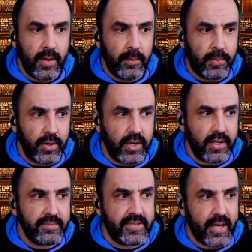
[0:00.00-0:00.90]
put it
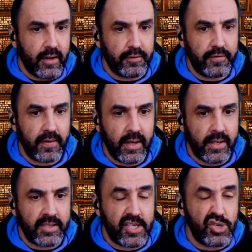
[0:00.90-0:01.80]
himself
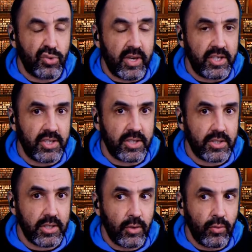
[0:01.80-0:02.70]
in
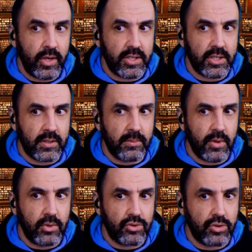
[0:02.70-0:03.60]
situations which the
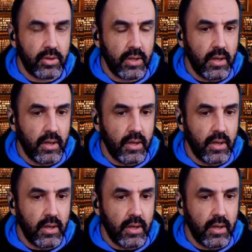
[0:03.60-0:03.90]
most